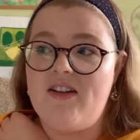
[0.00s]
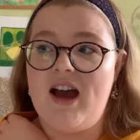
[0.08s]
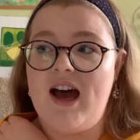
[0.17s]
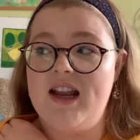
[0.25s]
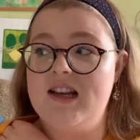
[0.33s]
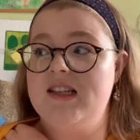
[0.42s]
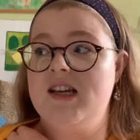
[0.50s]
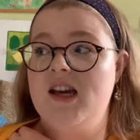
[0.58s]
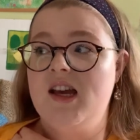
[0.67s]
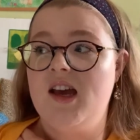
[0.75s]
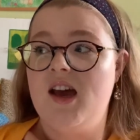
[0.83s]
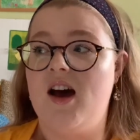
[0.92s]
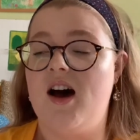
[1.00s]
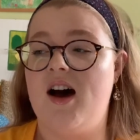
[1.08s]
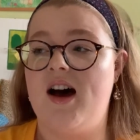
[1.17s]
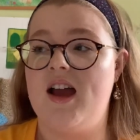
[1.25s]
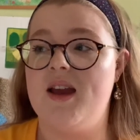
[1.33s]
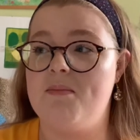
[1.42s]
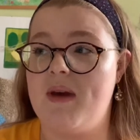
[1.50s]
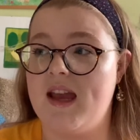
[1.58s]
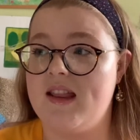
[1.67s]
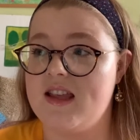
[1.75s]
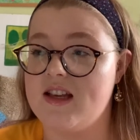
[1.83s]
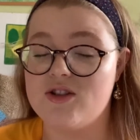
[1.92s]
and I
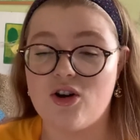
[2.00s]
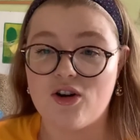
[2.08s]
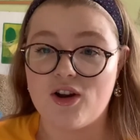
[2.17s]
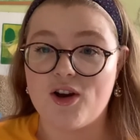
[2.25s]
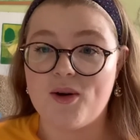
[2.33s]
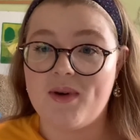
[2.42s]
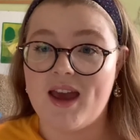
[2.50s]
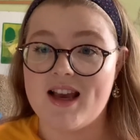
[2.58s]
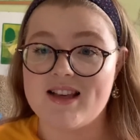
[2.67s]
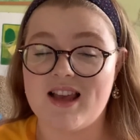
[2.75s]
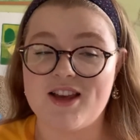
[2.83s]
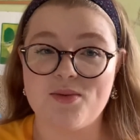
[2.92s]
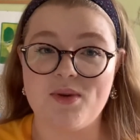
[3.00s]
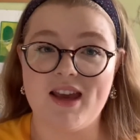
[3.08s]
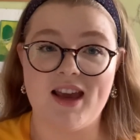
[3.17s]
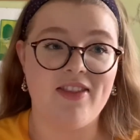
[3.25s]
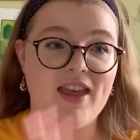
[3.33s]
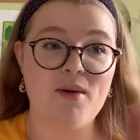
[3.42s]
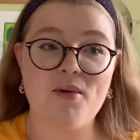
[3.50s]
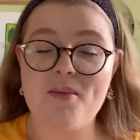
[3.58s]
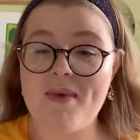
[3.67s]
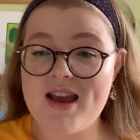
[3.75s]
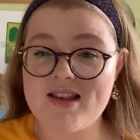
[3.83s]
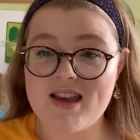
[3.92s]
baked these chocolate cupcakes last week and they were
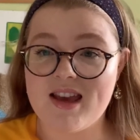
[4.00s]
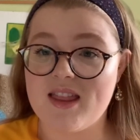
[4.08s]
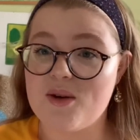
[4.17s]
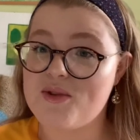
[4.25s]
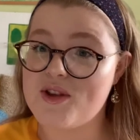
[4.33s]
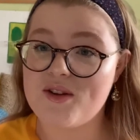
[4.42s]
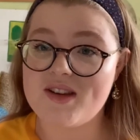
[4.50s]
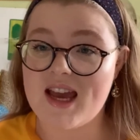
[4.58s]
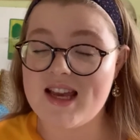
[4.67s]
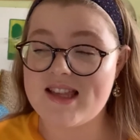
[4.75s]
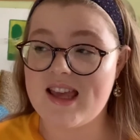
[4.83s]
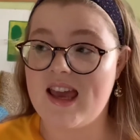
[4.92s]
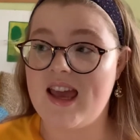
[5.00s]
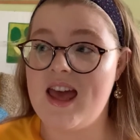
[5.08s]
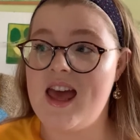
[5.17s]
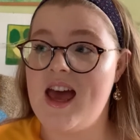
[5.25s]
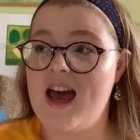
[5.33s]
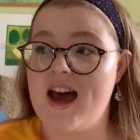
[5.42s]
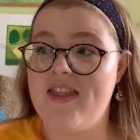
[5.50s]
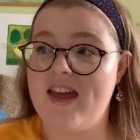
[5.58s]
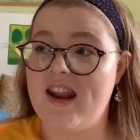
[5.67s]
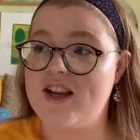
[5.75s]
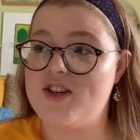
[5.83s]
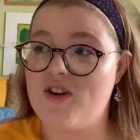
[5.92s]
amazing, they were so tasty, and then
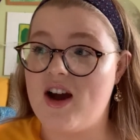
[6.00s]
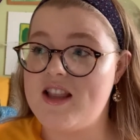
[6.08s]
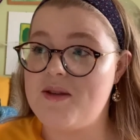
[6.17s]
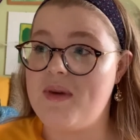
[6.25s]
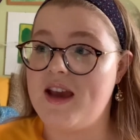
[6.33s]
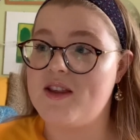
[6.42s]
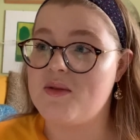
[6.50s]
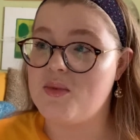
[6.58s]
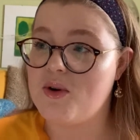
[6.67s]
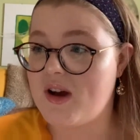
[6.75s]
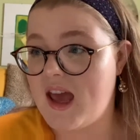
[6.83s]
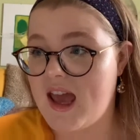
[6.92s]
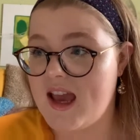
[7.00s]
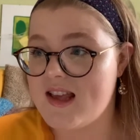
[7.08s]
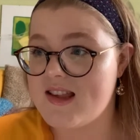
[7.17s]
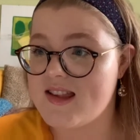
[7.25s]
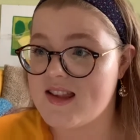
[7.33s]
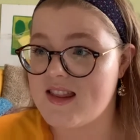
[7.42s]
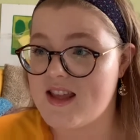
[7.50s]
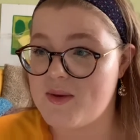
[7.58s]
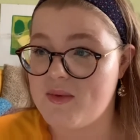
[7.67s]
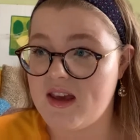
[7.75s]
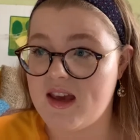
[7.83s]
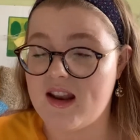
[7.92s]
I tried to bake some more cakes this
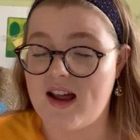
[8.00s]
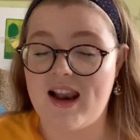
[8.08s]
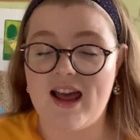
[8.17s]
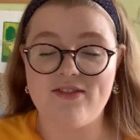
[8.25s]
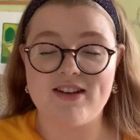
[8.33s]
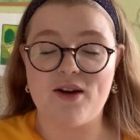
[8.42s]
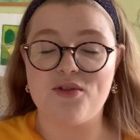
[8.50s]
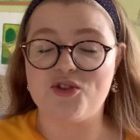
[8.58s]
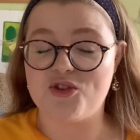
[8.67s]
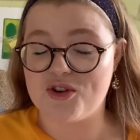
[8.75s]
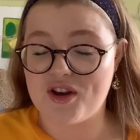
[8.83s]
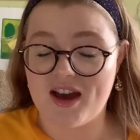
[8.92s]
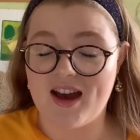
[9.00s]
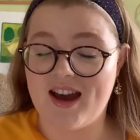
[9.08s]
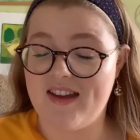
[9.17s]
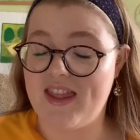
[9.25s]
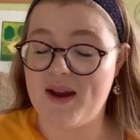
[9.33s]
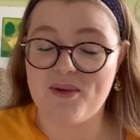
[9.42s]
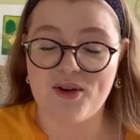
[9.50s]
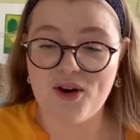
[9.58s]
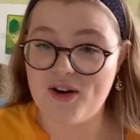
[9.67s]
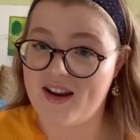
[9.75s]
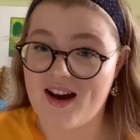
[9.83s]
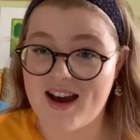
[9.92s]
week and I left out the sugar and they were
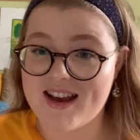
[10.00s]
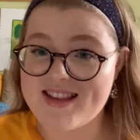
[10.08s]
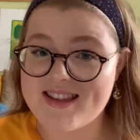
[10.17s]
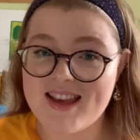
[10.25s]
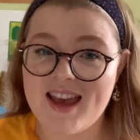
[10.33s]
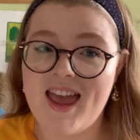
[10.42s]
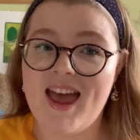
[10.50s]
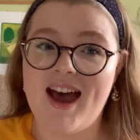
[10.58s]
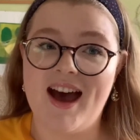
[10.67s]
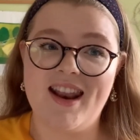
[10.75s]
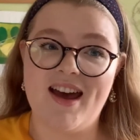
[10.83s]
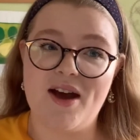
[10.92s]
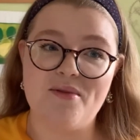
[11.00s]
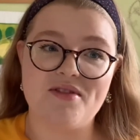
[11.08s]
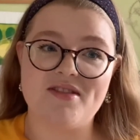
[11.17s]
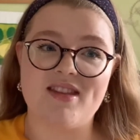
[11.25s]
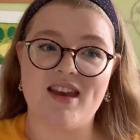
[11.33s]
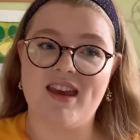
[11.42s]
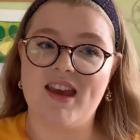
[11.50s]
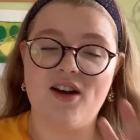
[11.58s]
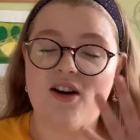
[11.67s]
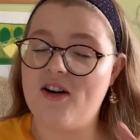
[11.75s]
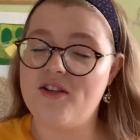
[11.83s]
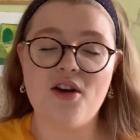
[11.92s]
not nice, and I was thinking,
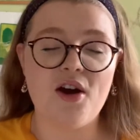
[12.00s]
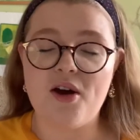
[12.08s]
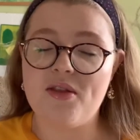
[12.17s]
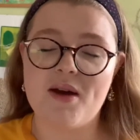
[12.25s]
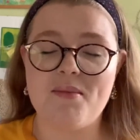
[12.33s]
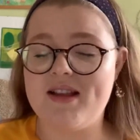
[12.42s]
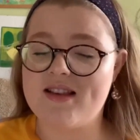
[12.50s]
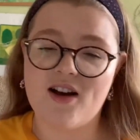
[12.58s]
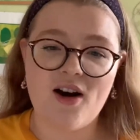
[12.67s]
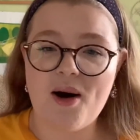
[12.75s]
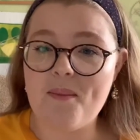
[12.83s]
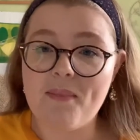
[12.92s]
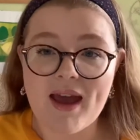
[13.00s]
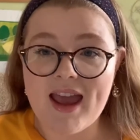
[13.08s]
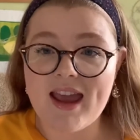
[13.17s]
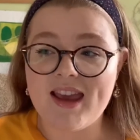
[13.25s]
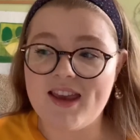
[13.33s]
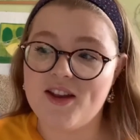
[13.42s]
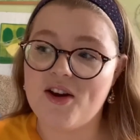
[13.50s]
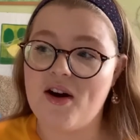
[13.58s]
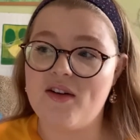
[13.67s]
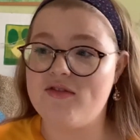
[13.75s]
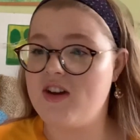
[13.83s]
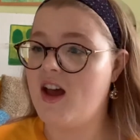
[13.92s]
oh no, that means I can't bake, you know,
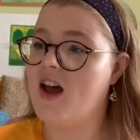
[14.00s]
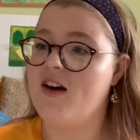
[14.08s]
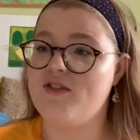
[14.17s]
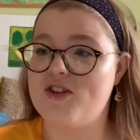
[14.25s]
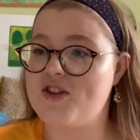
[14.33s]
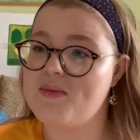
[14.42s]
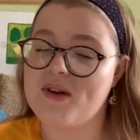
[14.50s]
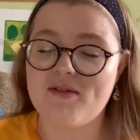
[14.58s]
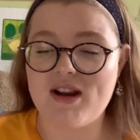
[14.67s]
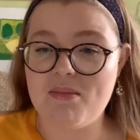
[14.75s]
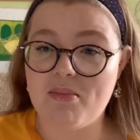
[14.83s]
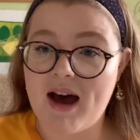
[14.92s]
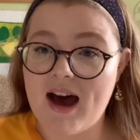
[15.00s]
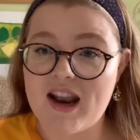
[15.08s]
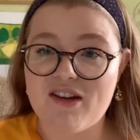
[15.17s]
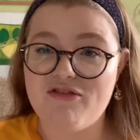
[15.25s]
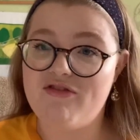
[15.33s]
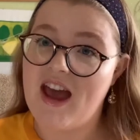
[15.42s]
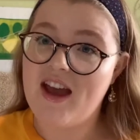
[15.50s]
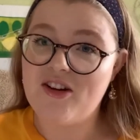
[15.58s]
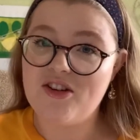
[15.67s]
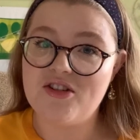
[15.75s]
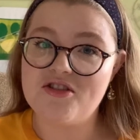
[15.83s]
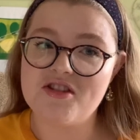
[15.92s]
I've done something really bad, I
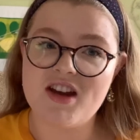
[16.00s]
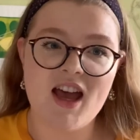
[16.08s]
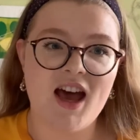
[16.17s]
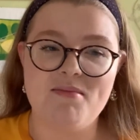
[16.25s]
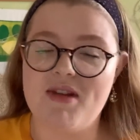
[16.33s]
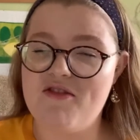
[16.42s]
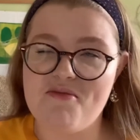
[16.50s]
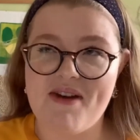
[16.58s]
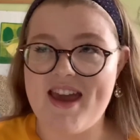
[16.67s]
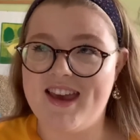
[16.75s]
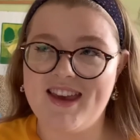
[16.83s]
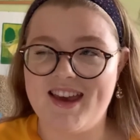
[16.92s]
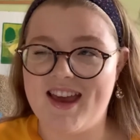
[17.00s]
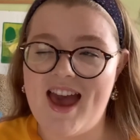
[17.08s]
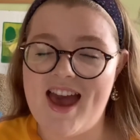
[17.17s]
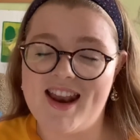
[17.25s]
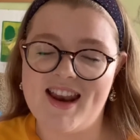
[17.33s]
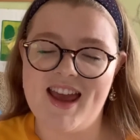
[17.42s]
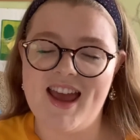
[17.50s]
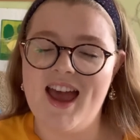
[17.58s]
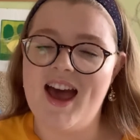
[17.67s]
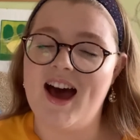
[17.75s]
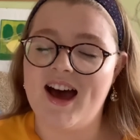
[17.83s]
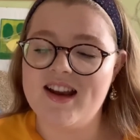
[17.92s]
failed, never baking again,
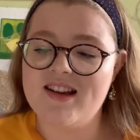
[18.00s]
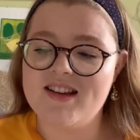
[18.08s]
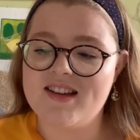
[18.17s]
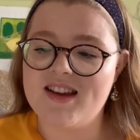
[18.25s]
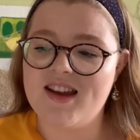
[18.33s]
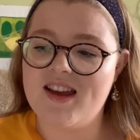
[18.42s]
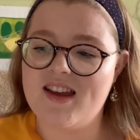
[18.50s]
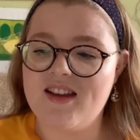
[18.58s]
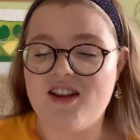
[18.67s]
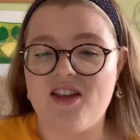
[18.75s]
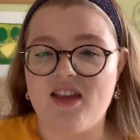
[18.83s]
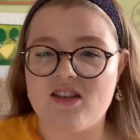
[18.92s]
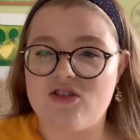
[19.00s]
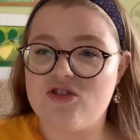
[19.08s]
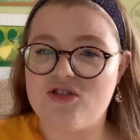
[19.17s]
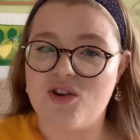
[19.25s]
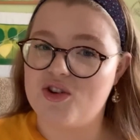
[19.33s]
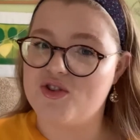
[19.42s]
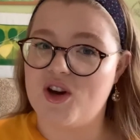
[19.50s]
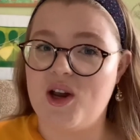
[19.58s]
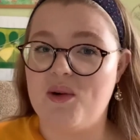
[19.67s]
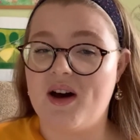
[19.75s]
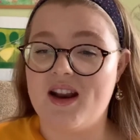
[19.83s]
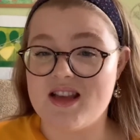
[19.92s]
and you know, that's just not true,
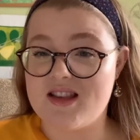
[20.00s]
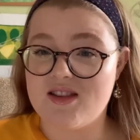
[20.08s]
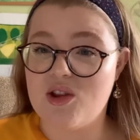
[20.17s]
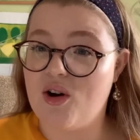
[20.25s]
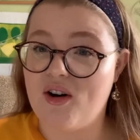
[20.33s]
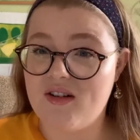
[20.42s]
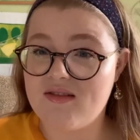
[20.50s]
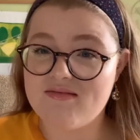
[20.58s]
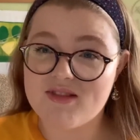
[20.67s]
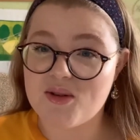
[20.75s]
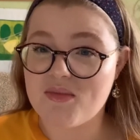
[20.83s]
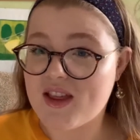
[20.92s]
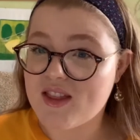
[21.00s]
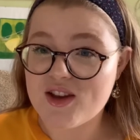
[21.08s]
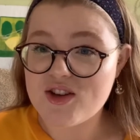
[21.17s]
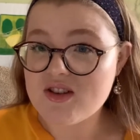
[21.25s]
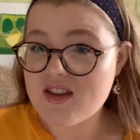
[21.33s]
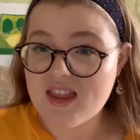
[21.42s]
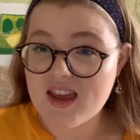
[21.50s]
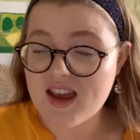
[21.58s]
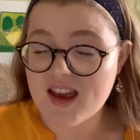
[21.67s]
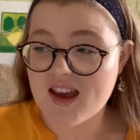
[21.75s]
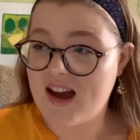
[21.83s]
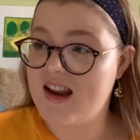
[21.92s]
and it's not something that you should
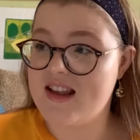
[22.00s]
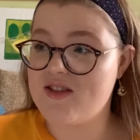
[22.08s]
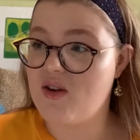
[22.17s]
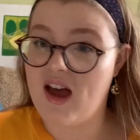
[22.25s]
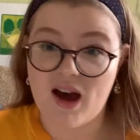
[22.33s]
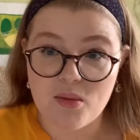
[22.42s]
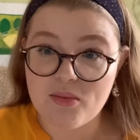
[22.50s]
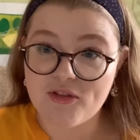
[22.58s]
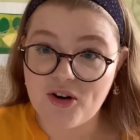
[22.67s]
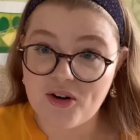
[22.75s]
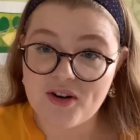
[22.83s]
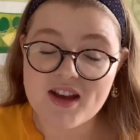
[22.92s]
think, and it's not helpful.